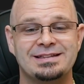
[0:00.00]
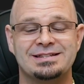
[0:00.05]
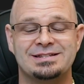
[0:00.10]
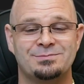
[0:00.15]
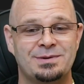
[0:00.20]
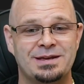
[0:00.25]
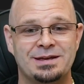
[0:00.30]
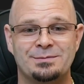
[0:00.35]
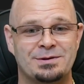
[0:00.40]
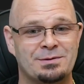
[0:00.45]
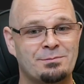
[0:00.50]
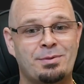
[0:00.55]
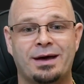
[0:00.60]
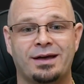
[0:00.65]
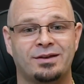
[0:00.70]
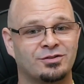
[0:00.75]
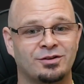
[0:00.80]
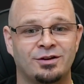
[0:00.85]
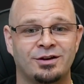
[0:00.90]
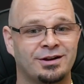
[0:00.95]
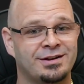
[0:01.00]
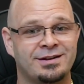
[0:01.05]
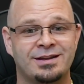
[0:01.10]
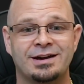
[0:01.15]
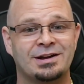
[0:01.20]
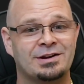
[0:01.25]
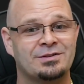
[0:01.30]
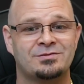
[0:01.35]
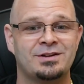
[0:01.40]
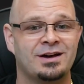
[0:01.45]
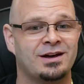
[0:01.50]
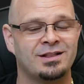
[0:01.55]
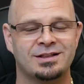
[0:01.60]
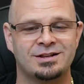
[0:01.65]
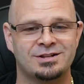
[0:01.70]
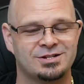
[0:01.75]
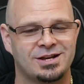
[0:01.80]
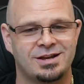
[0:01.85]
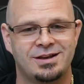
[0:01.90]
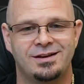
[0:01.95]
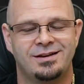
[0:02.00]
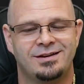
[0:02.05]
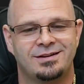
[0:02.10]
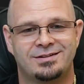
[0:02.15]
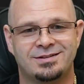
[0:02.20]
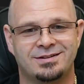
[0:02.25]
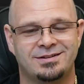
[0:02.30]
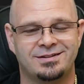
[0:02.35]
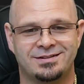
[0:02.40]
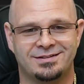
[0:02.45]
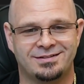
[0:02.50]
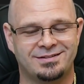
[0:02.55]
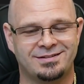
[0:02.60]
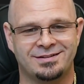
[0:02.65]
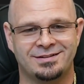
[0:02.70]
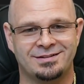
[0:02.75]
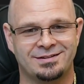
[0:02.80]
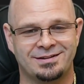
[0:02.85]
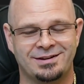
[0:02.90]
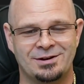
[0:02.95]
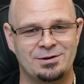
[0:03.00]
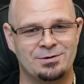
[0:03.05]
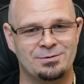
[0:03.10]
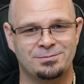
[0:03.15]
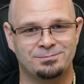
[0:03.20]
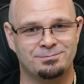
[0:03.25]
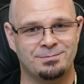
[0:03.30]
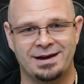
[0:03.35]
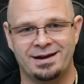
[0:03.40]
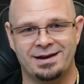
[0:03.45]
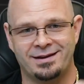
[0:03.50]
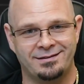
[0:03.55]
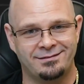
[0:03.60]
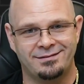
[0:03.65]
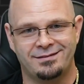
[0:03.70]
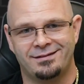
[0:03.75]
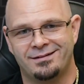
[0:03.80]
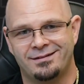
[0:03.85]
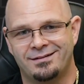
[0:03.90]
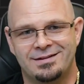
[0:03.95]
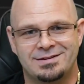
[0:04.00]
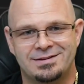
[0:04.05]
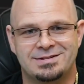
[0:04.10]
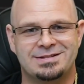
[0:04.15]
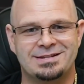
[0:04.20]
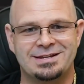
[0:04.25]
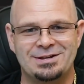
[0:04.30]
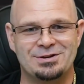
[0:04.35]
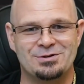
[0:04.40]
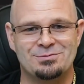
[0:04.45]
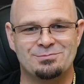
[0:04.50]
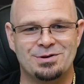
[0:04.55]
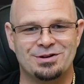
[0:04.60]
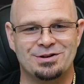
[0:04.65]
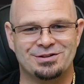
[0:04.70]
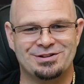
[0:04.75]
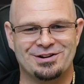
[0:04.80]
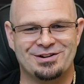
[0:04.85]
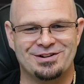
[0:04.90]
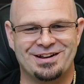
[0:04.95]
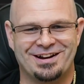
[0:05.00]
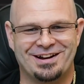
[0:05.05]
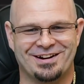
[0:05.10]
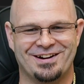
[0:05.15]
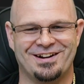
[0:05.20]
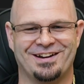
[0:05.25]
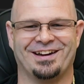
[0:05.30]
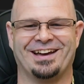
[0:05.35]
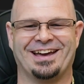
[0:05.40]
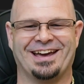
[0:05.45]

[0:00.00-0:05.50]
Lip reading: to be able to pass on a nugget of knowledge to my senior bald nerd here.